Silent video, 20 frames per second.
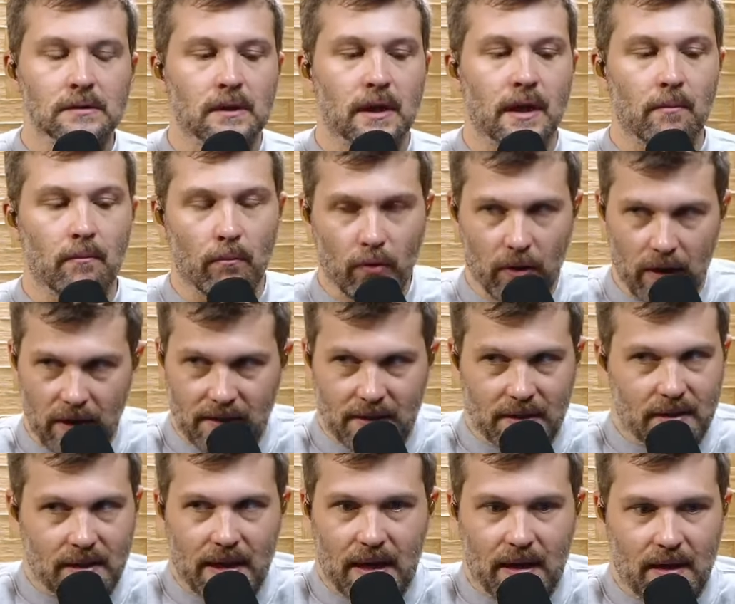
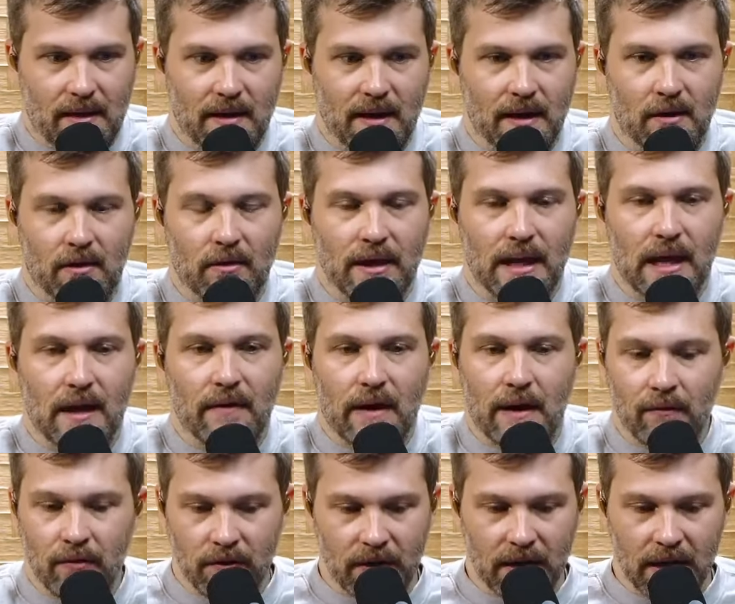embraced, you know, gave
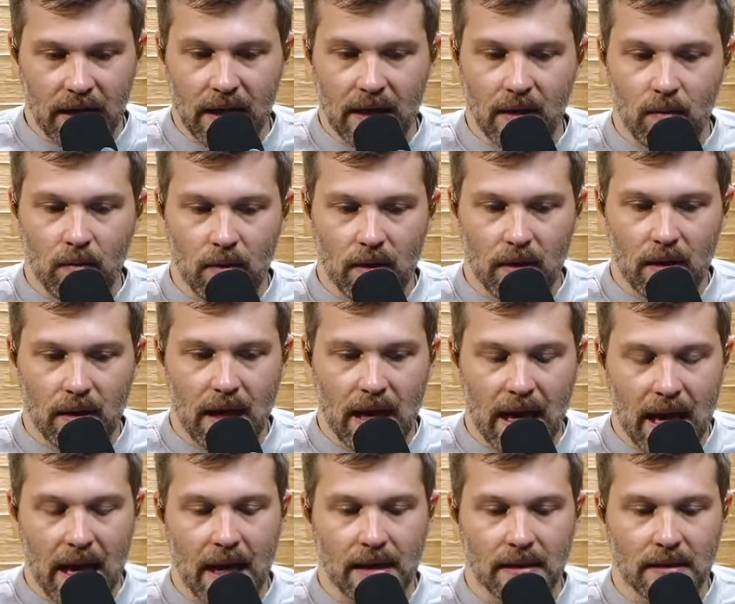everything he
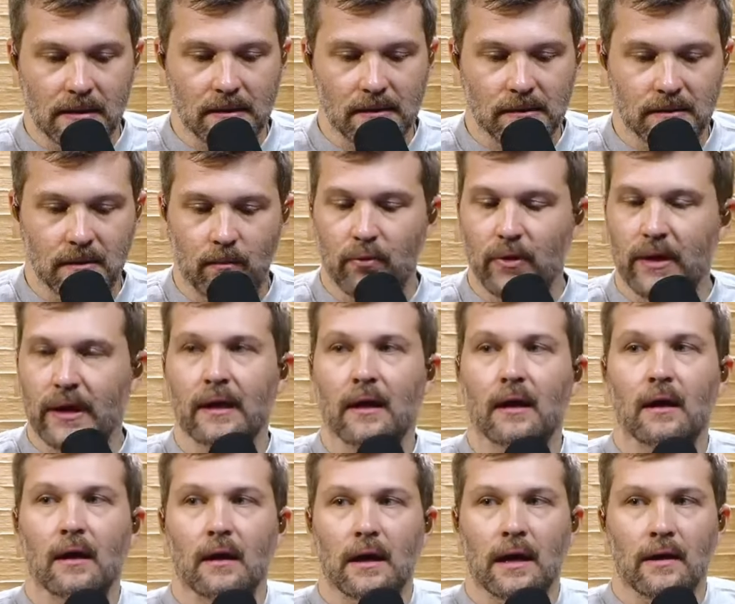had to bring
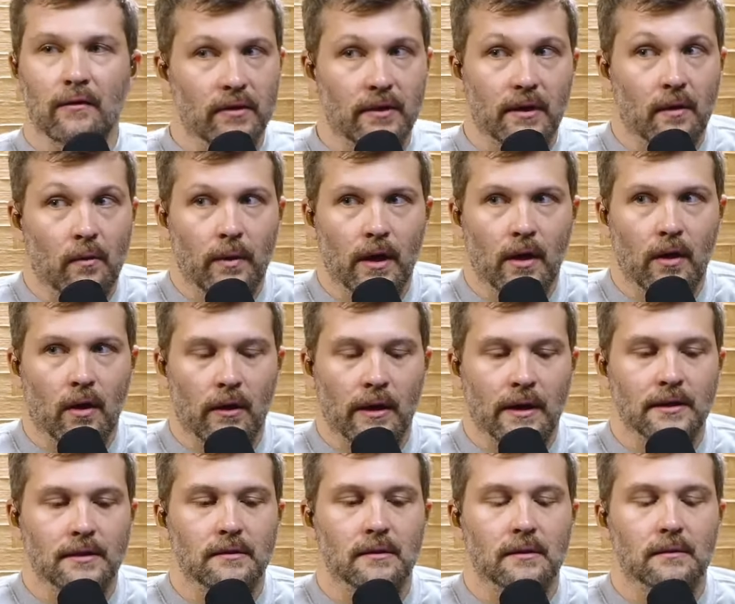everything we are
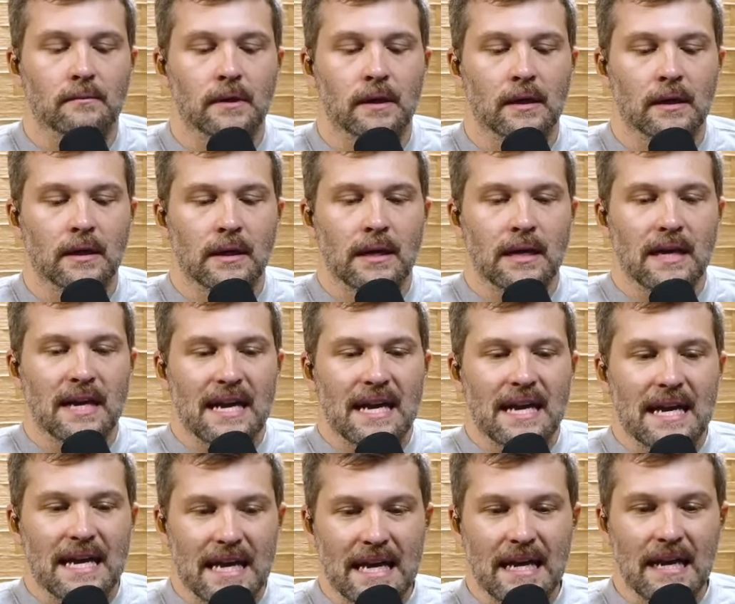into. Yeah.
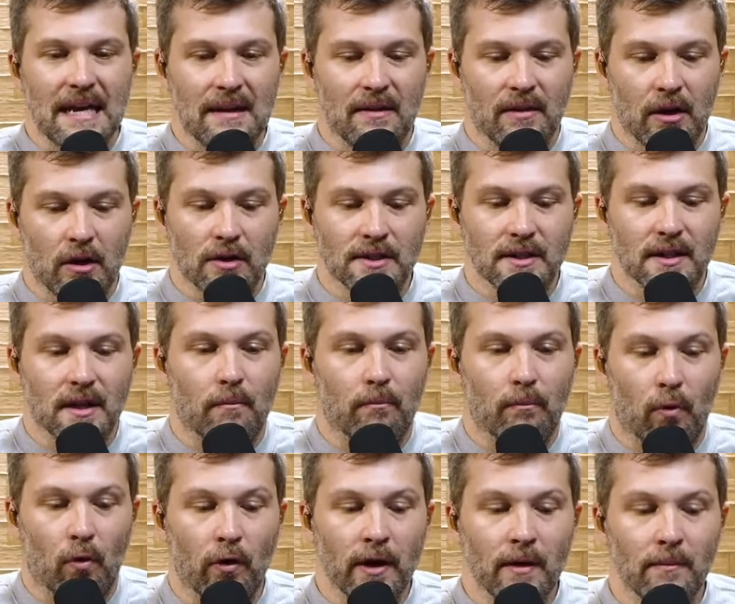He there's an
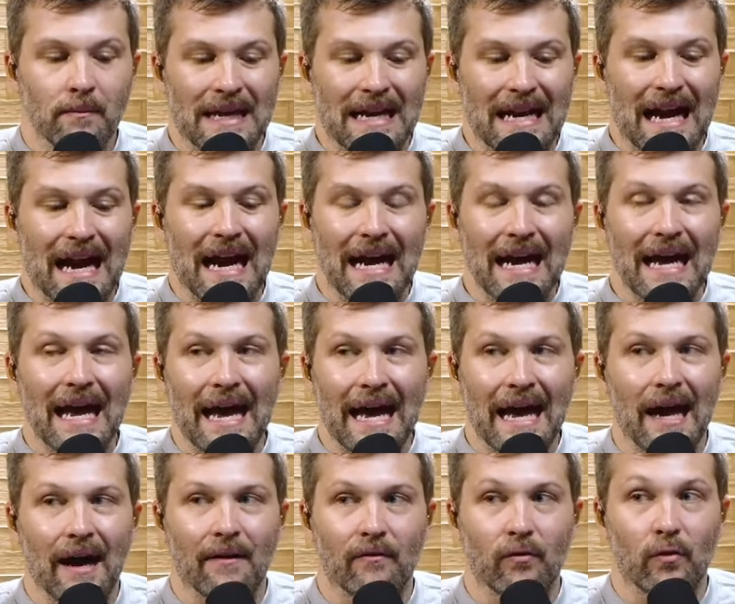appointment I
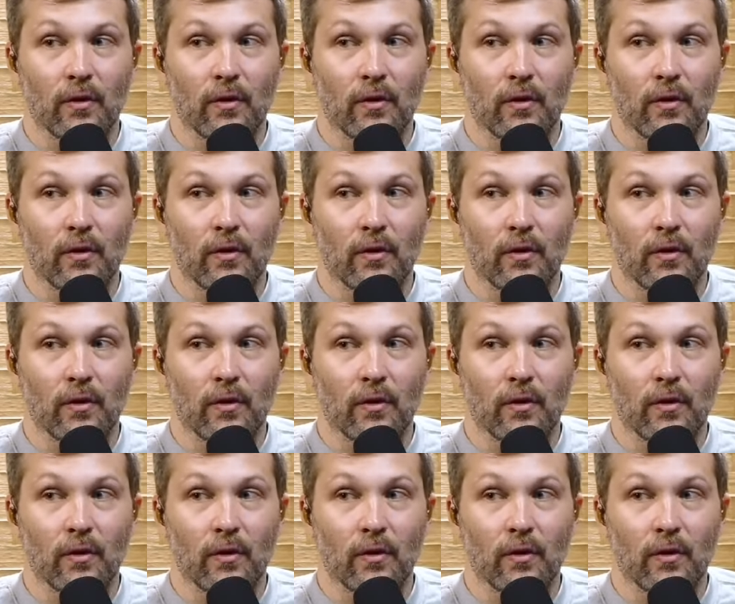have